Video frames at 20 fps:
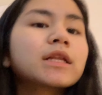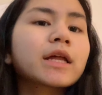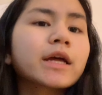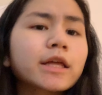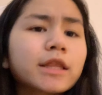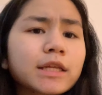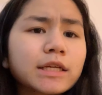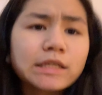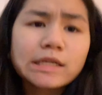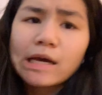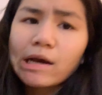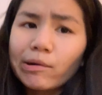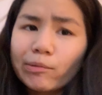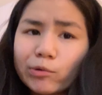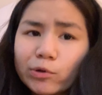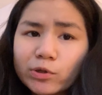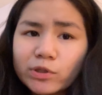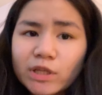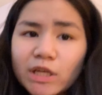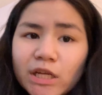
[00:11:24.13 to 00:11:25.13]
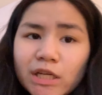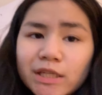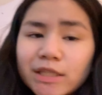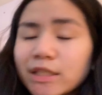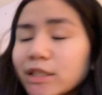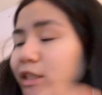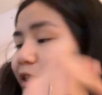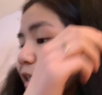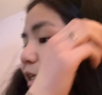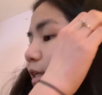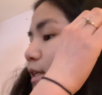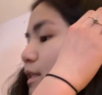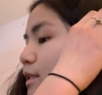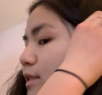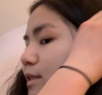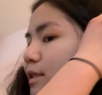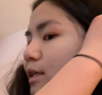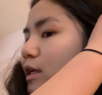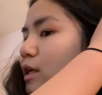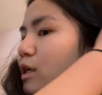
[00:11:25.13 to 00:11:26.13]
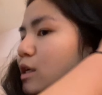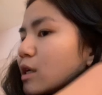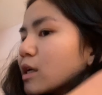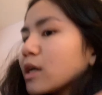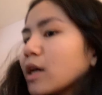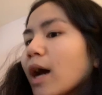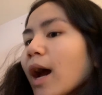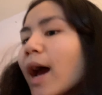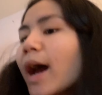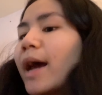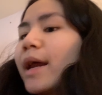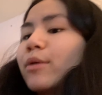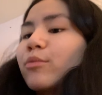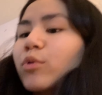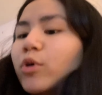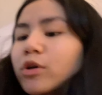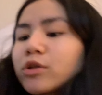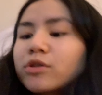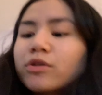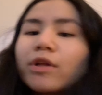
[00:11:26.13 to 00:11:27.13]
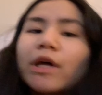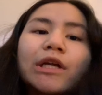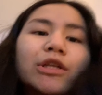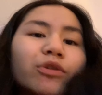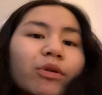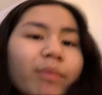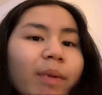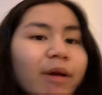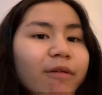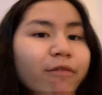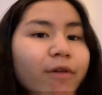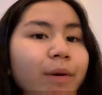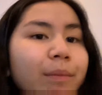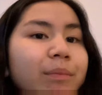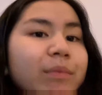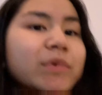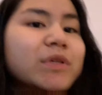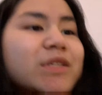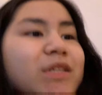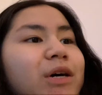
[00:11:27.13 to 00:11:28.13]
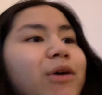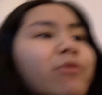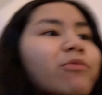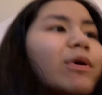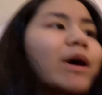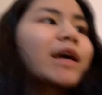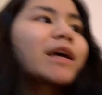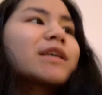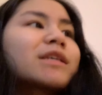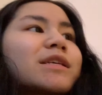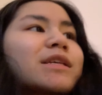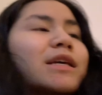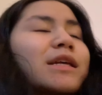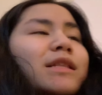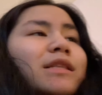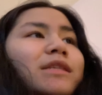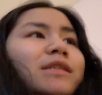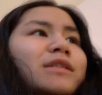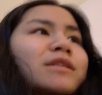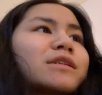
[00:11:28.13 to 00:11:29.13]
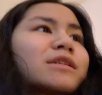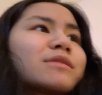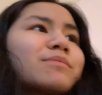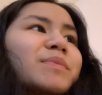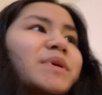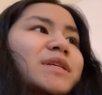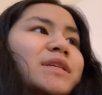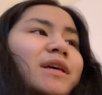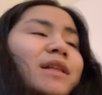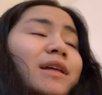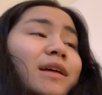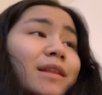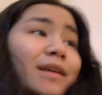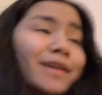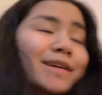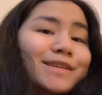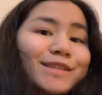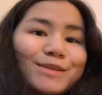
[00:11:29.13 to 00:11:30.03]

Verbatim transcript: like the towels and sheets and we're also like doing my room so I guess it's just basically like